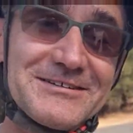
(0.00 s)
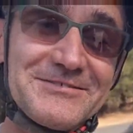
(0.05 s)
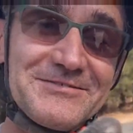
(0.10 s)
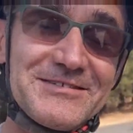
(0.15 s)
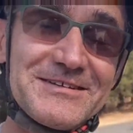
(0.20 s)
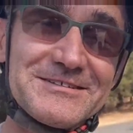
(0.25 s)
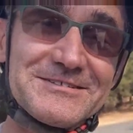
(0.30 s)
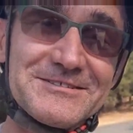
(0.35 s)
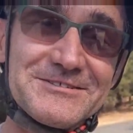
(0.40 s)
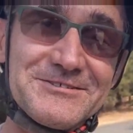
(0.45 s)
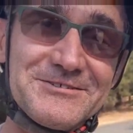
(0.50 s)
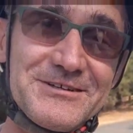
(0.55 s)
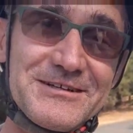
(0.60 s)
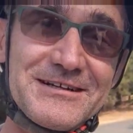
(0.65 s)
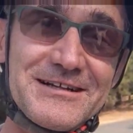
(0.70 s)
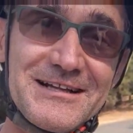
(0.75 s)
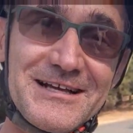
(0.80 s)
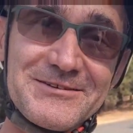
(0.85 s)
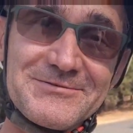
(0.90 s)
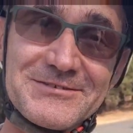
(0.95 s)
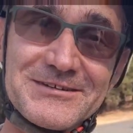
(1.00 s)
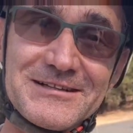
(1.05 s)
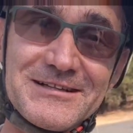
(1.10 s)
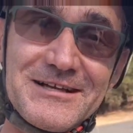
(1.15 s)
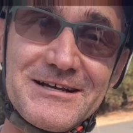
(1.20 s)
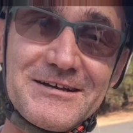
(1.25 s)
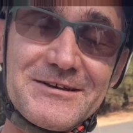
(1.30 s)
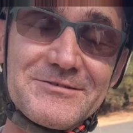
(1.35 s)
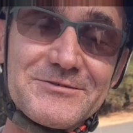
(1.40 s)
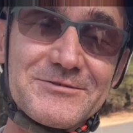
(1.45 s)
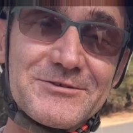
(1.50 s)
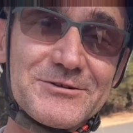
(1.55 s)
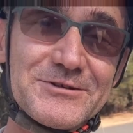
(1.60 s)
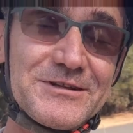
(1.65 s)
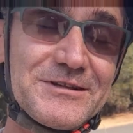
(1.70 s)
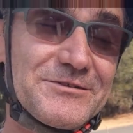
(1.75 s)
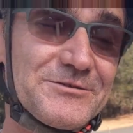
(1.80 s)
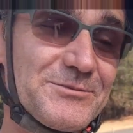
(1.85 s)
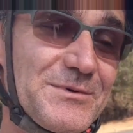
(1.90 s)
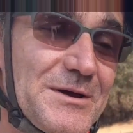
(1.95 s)
if these are tree climbing gloves or
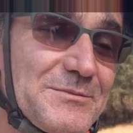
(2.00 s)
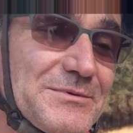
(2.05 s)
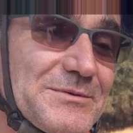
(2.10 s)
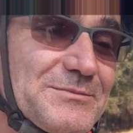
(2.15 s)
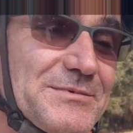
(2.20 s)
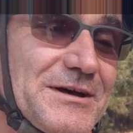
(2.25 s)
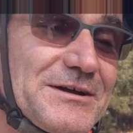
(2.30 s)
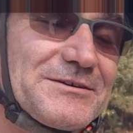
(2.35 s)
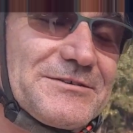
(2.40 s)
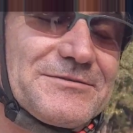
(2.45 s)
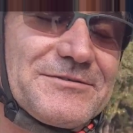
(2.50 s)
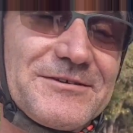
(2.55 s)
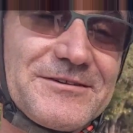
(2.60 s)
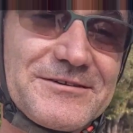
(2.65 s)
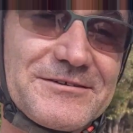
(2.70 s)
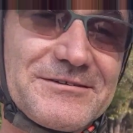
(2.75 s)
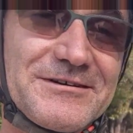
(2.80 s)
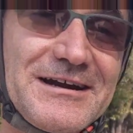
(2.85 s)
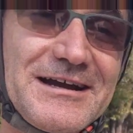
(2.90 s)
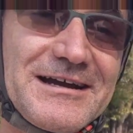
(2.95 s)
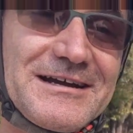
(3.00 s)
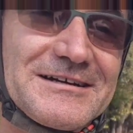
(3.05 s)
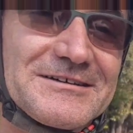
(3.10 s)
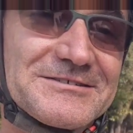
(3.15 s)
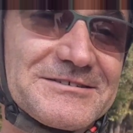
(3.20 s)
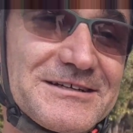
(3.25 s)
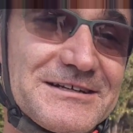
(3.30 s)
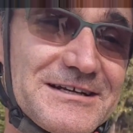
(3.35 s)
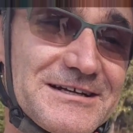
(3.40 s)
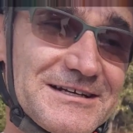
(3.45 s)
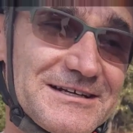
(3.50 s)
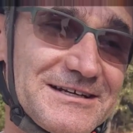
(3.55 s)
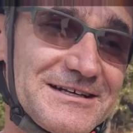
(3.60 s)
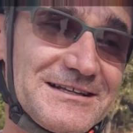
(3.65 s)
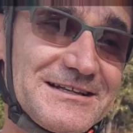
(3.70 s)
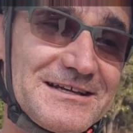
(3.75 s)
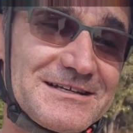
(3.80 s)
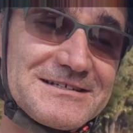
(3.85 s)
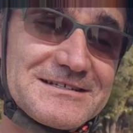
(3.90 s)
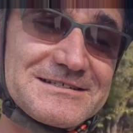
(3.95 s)
these might be better for the ground.
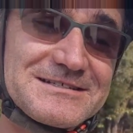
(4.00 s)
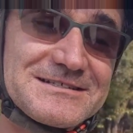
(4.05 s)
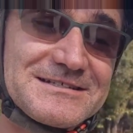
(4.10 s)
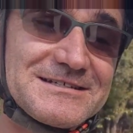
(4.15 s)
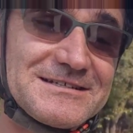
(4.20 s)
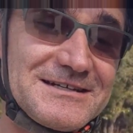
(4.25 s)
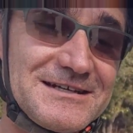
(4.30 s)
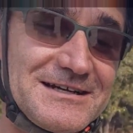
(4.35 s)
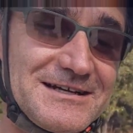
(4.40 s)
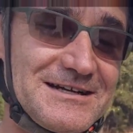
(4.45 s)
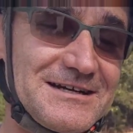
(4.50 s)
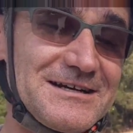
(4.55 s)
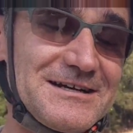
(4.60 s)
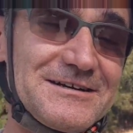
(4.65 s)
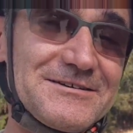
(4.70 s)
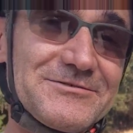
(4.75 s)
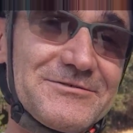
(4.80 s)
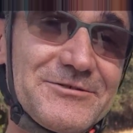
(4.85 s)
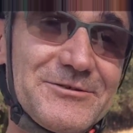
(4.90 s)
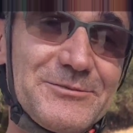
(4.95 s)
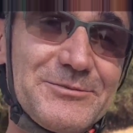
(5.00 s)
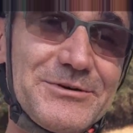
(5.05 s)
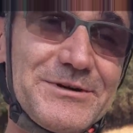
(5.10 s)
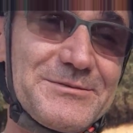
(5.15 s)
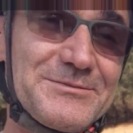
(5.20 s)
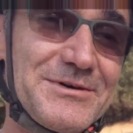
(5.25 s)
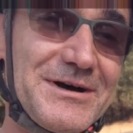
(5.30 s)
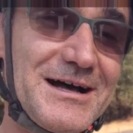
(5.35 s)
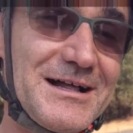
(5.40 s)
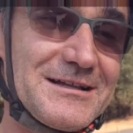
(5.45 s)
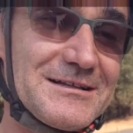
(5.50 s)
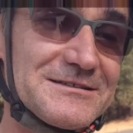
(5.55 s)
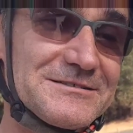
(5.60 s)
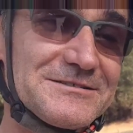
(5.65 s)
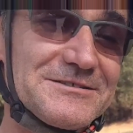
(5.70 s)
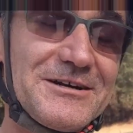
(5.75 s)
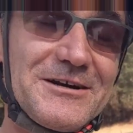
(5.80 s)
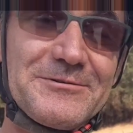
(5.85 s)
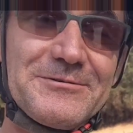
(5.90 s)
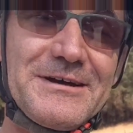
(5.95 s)
They just, they're pretty
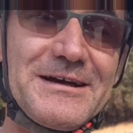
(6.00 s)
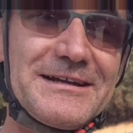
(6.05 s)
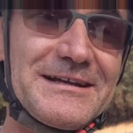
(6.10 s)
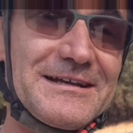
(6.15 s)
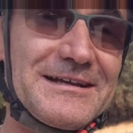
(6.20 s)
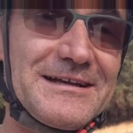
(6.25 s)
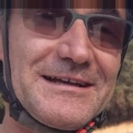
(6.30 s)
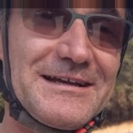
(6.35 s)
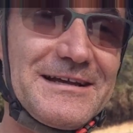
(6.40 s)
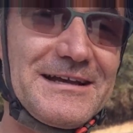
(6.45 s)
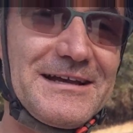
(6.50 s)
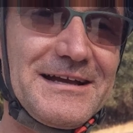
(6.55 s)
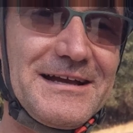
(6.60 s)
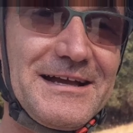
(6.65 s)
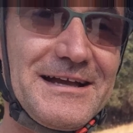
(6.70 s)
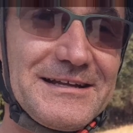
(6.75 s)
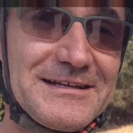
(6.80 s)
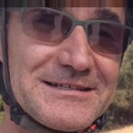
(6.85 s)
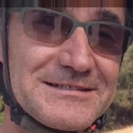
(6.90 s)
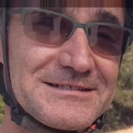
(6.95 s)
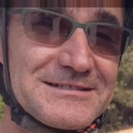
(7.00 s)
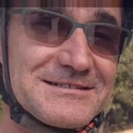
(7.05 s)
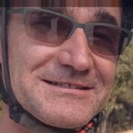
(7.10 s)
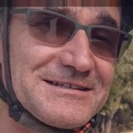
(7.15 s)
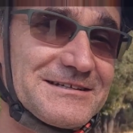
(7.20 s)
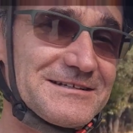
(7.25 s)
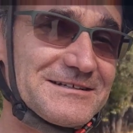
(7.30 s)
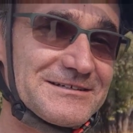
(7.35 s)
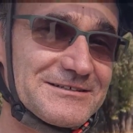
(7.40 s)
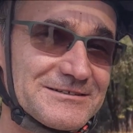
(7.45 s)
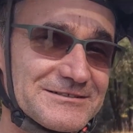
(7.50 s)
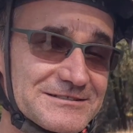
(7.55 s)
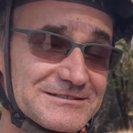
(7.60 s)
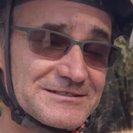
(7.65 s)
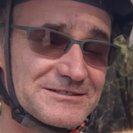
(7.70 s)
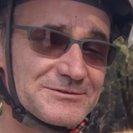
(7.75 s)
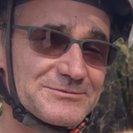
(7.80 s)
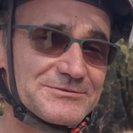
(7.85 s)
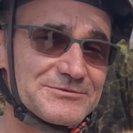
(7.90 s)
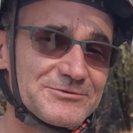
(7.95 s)
polished already, and it's still
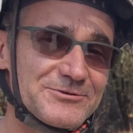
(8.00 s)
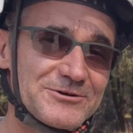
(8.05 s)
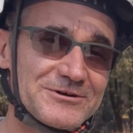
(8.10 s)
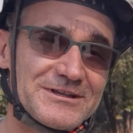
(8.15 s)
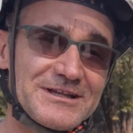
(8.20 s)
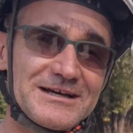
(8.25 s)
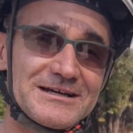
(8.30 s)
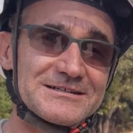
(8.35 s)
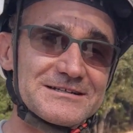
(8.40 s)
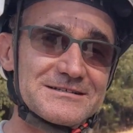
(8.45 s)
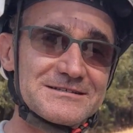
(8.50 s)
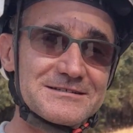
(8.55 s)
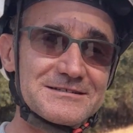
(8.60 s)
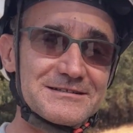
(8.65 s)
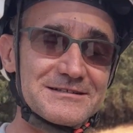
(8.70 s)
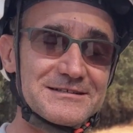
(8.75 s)
before lunch.